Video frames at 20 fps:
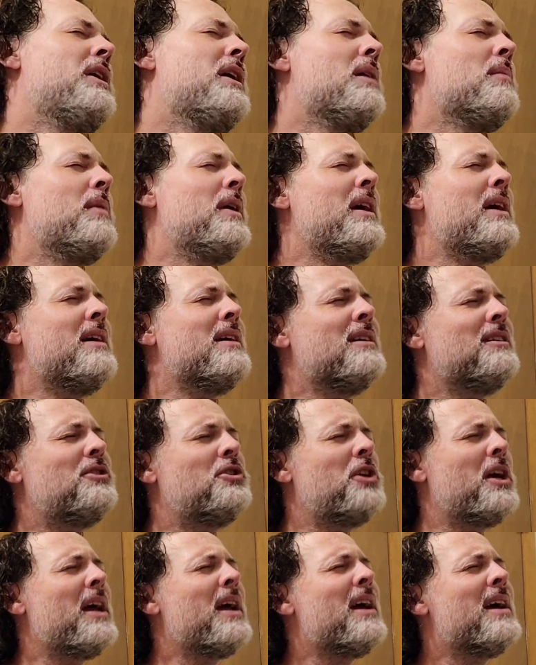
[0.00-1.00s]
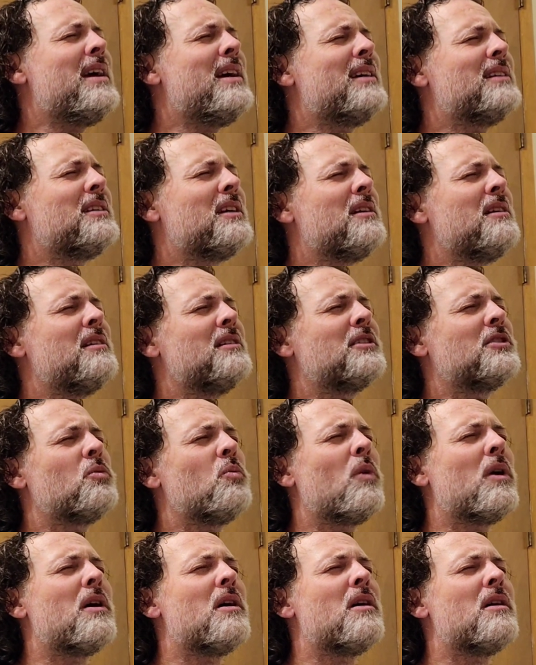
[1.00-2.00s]
Jimmy and
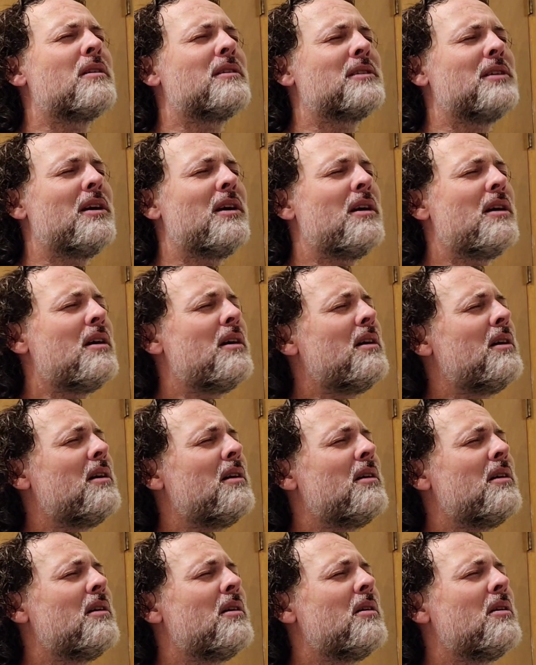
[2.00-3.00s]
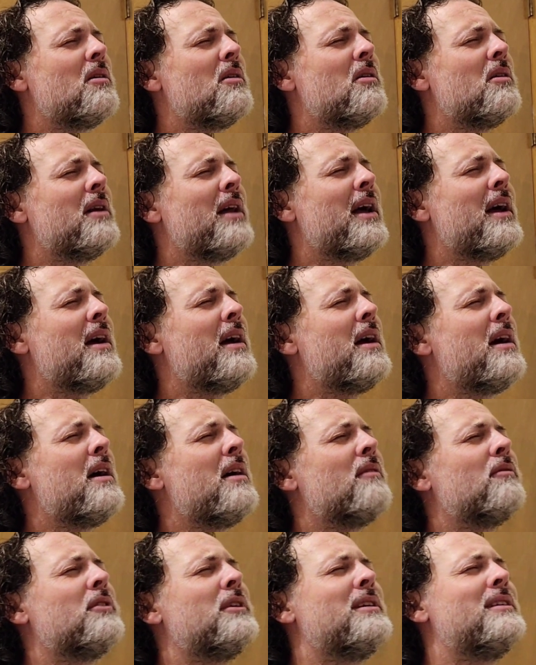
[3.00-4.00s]
Jesus worked hard
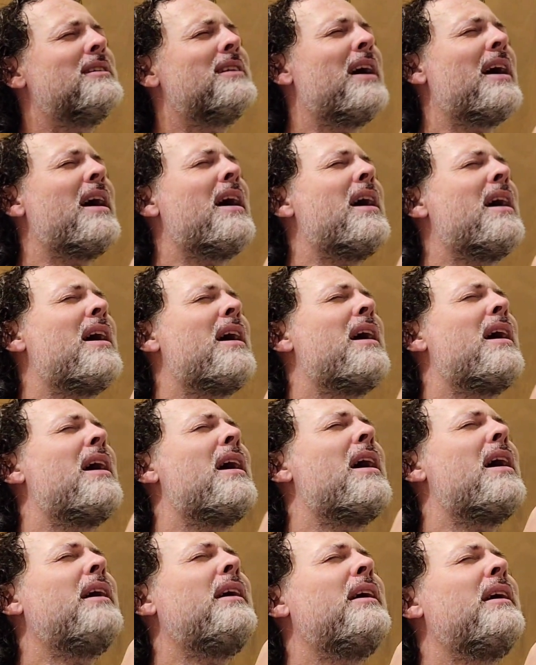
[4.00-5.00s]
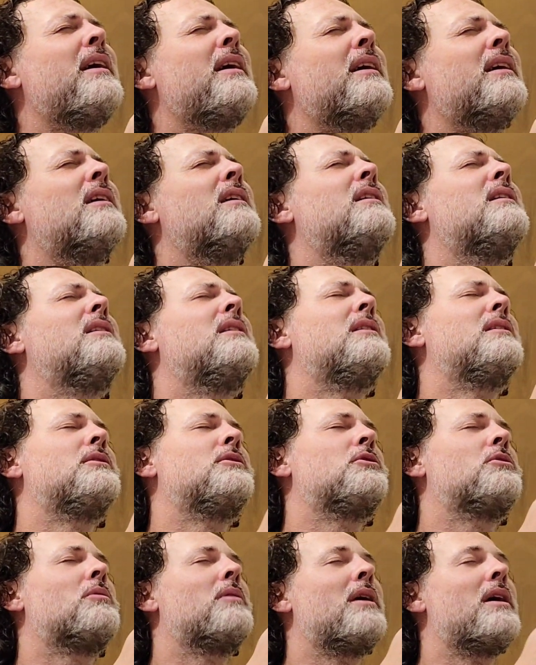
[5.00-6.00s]
every day,
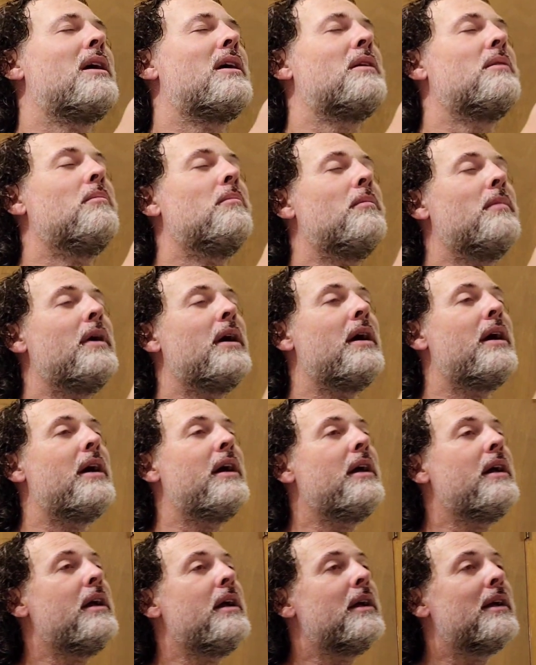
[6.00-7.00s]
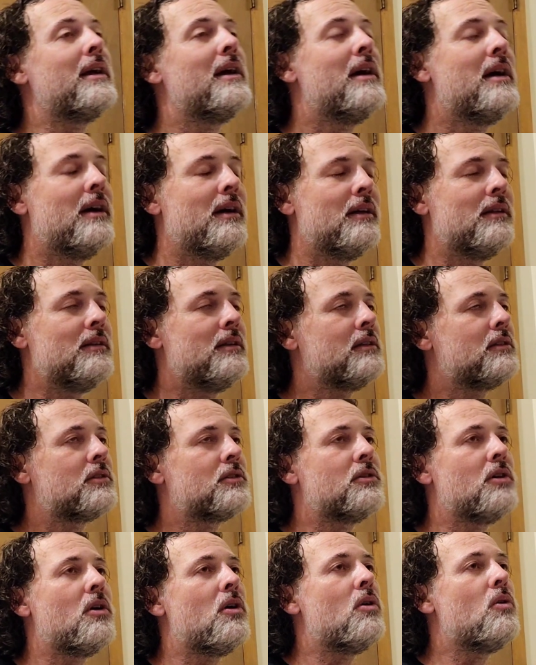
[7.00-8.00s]
trying to make
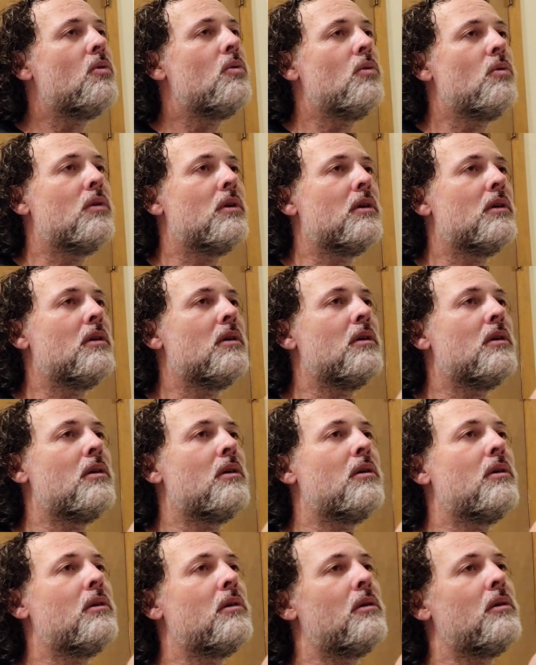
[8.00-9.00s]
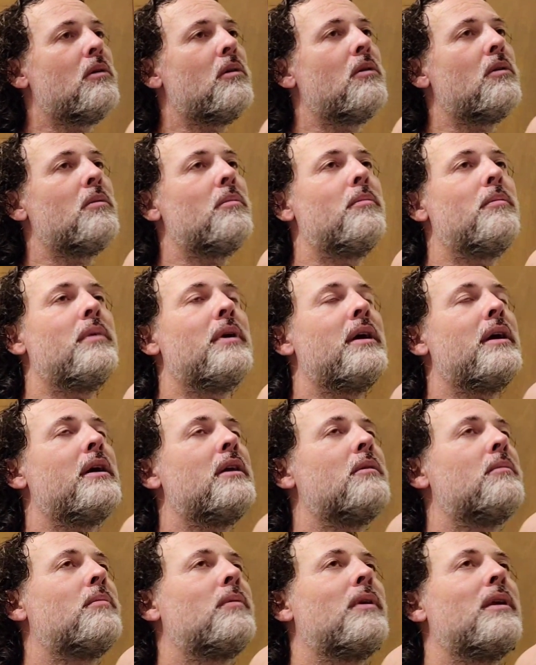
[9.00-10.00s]
this old world a
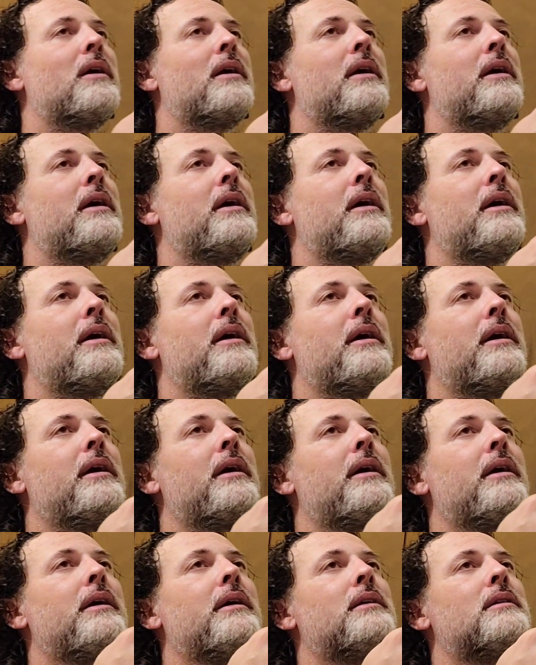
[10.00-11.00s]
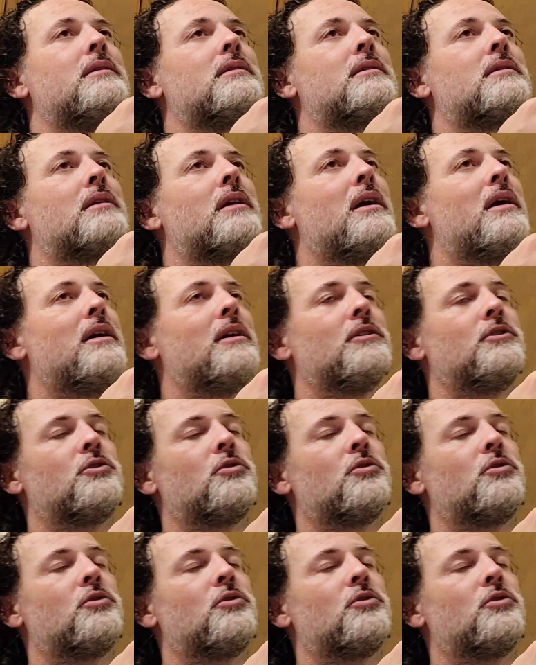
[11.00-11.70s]
better place.